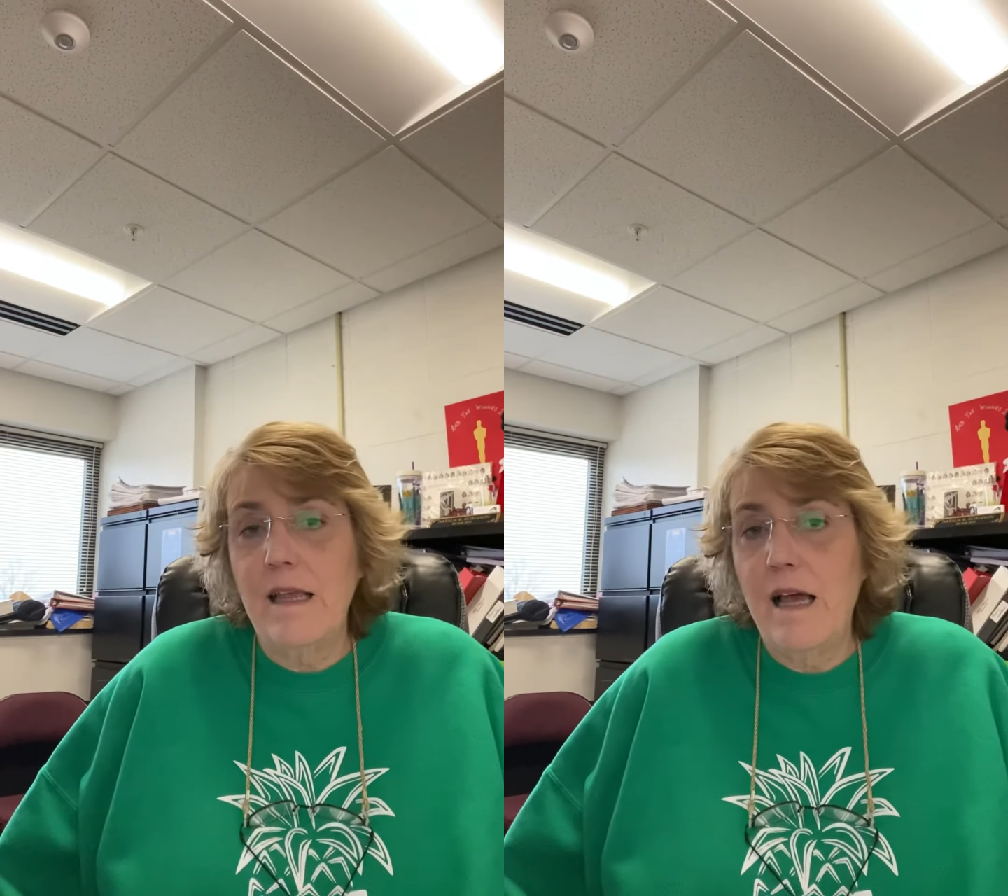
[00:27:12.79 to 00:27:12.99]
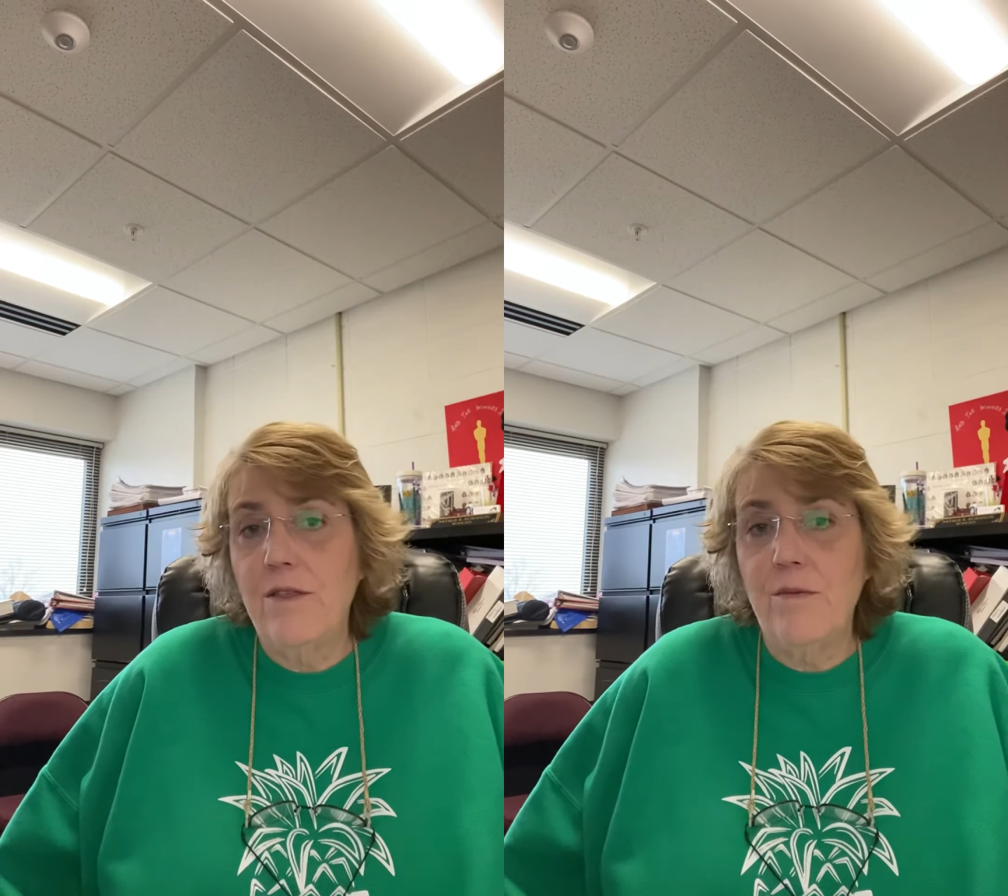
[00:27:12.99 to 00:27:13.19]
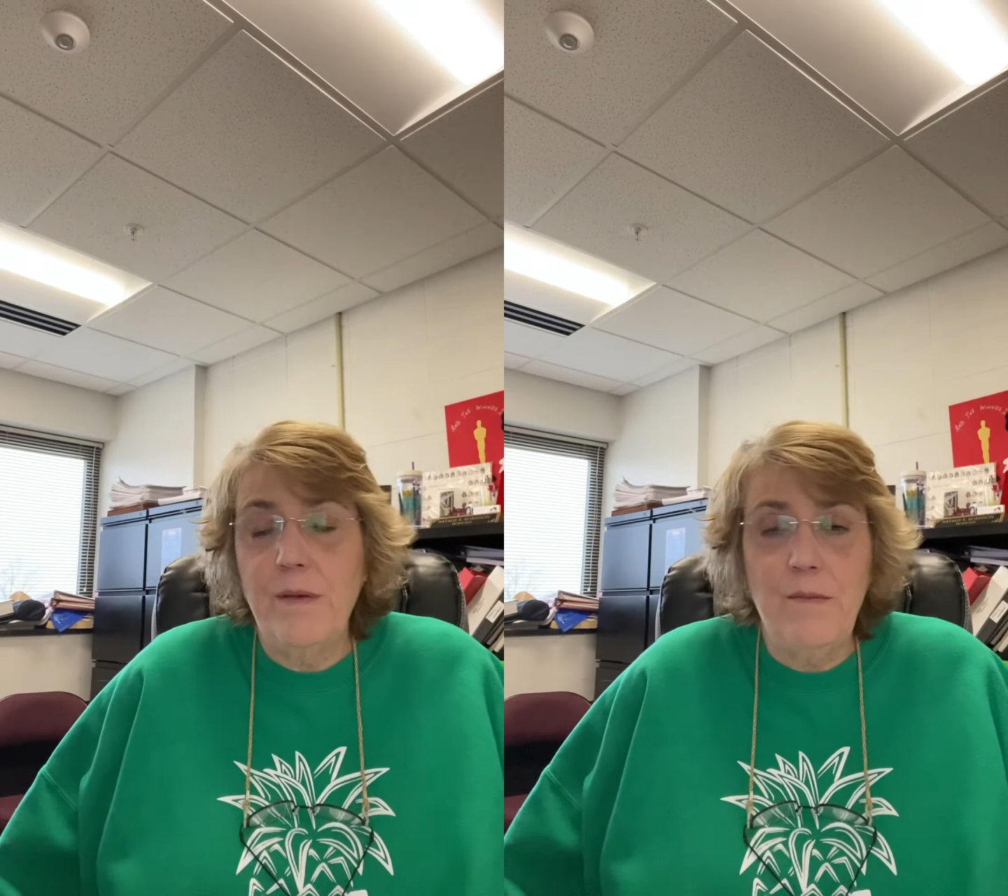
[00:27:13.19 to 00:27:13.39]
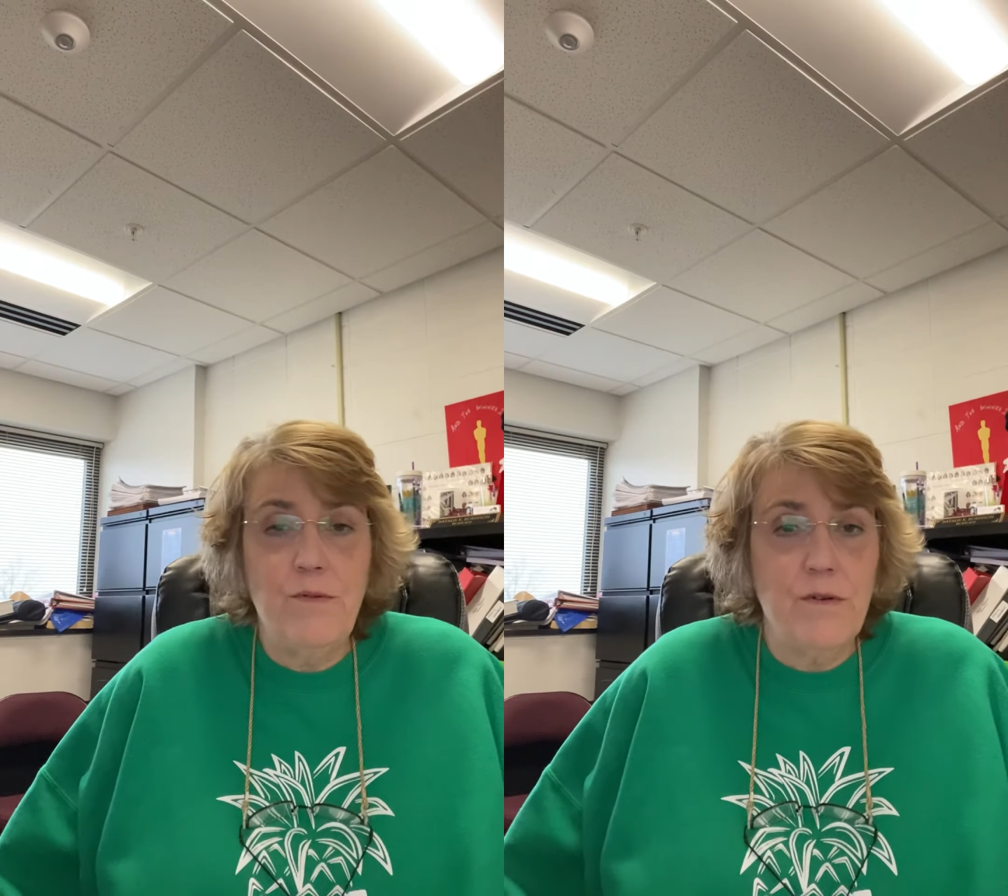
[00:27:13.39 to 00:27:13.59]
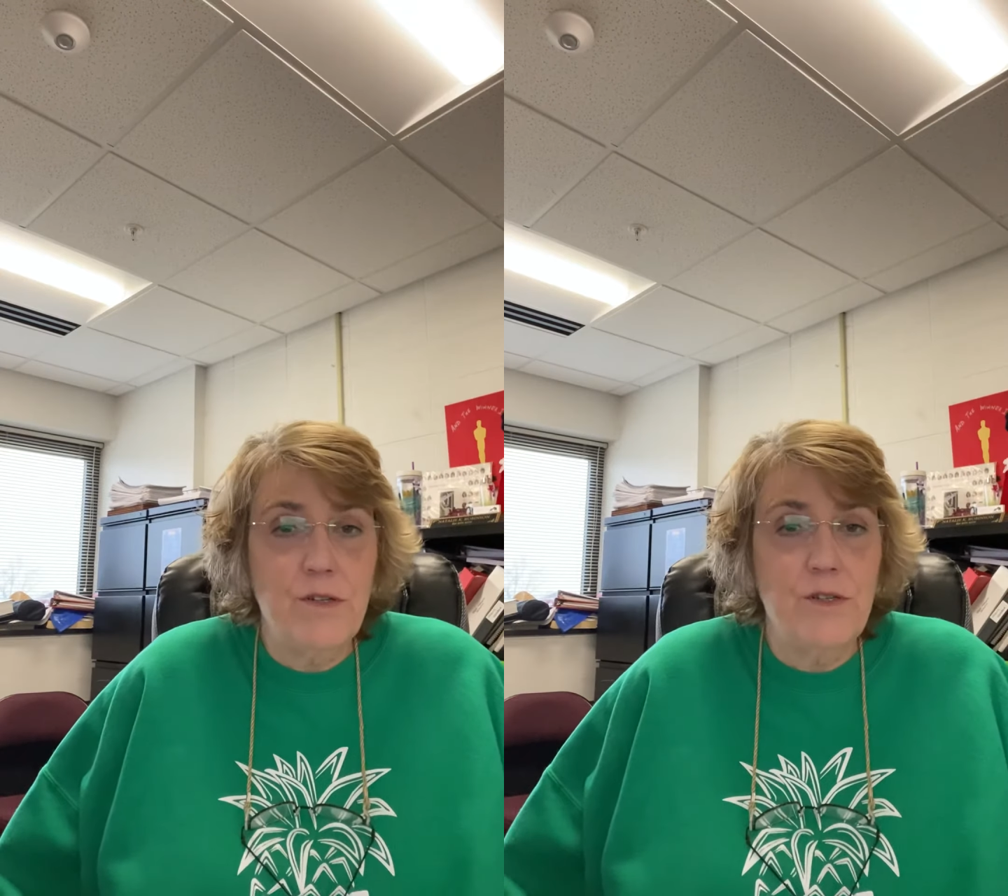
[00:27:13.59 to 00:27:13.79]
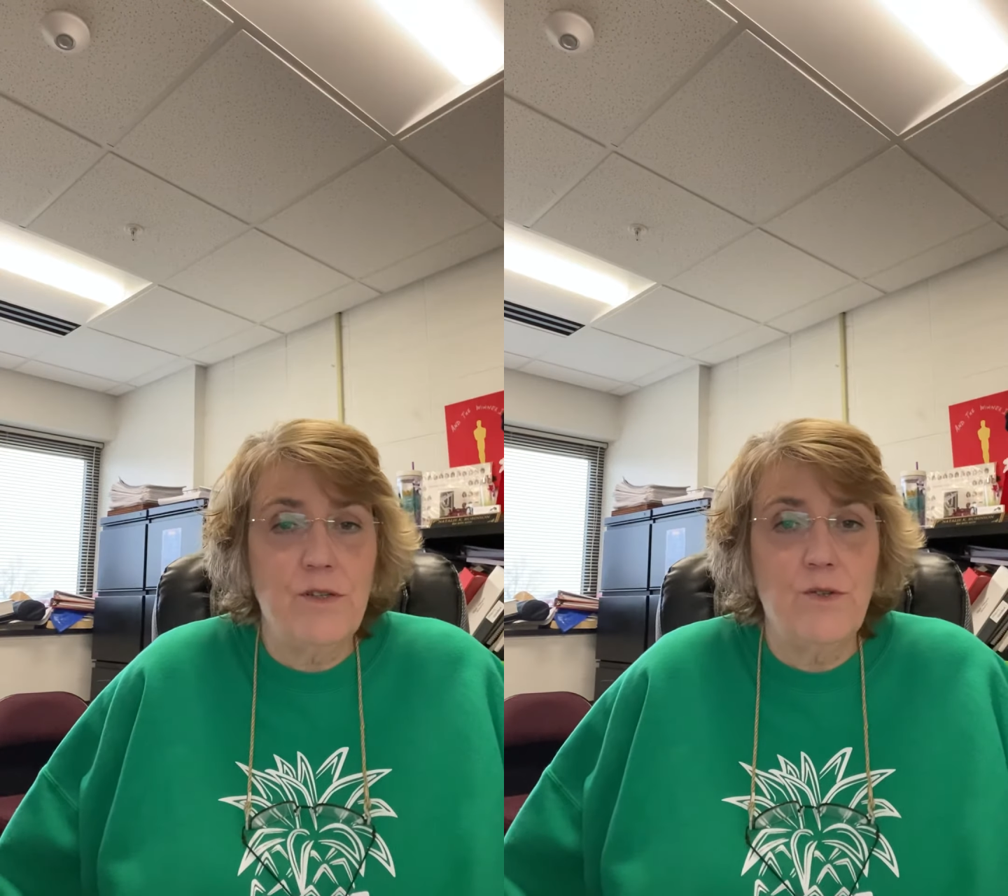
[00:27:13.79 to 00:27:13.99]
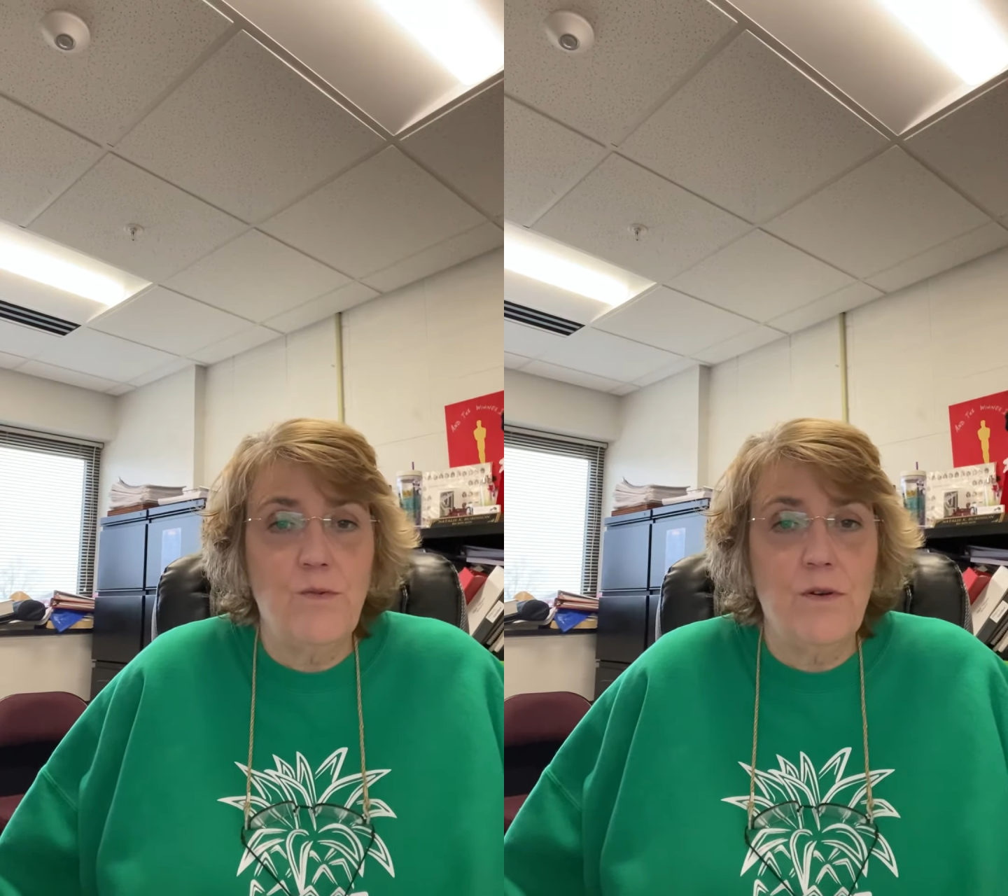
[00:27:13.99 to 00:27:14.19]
other people are just as